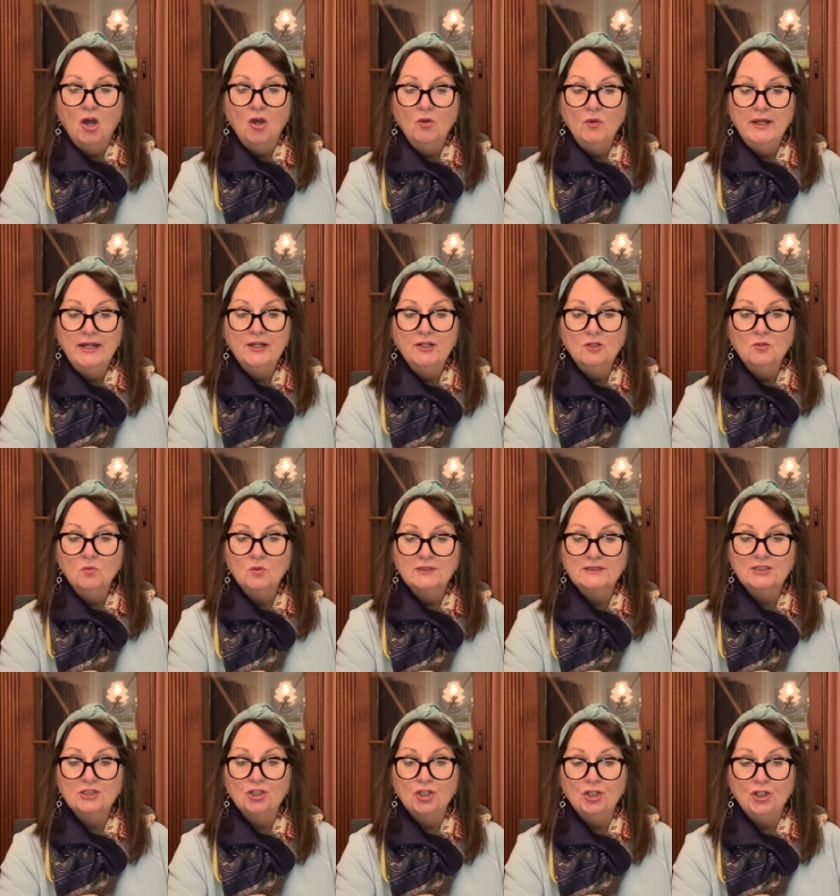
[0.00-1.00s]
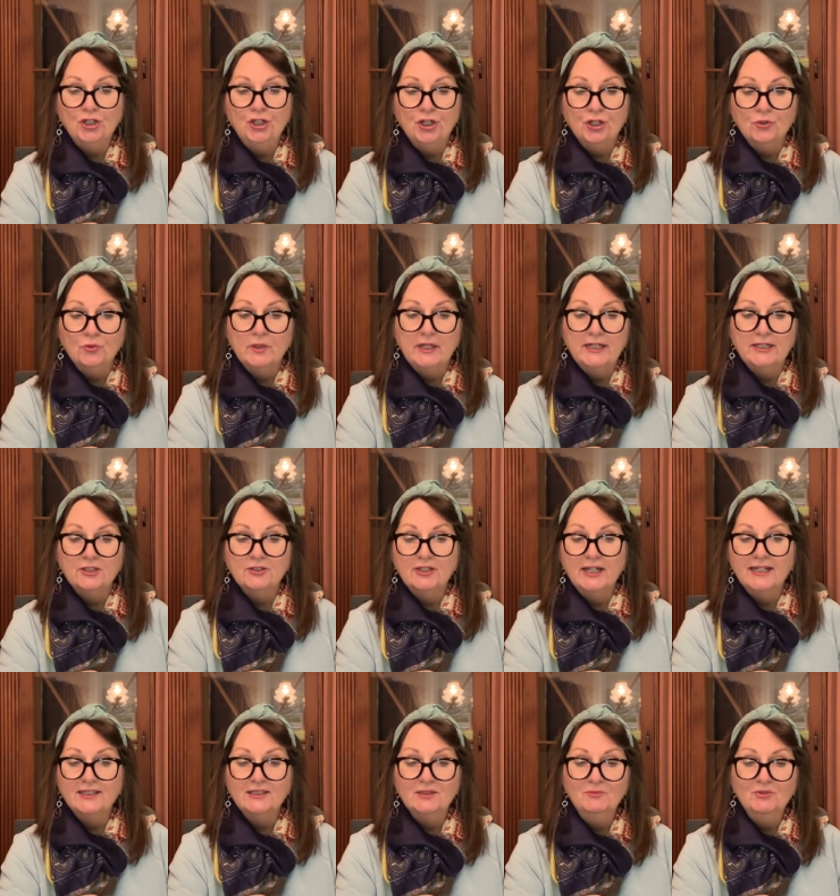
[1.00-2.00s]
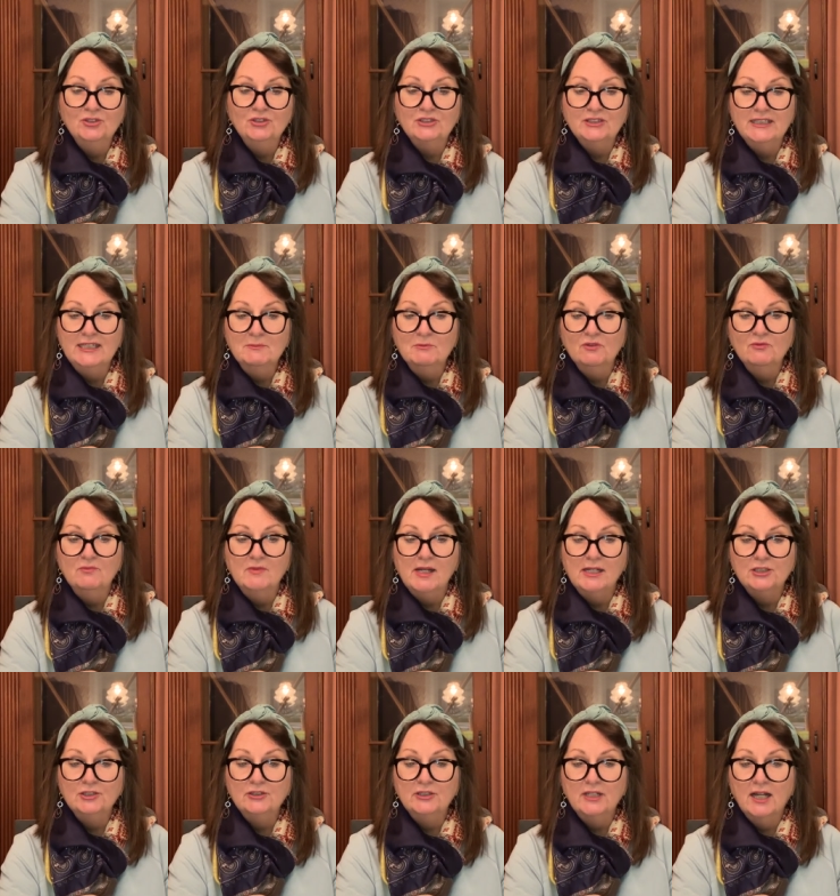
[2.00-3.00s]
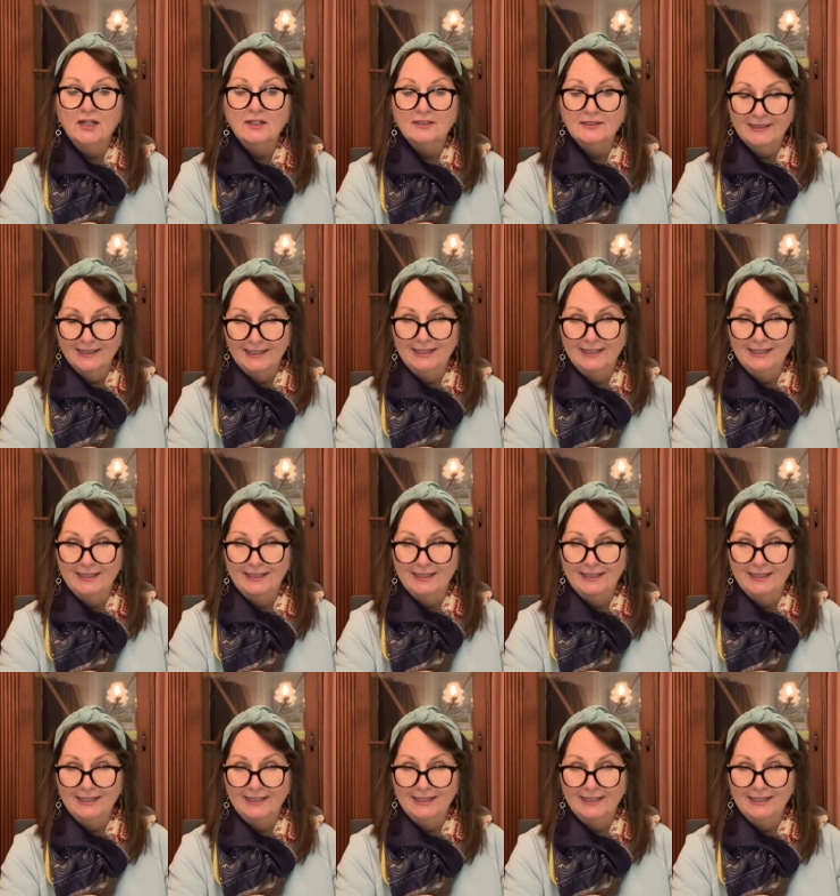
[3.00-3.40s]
O'Hara was a curator at the Museum of Modern Art.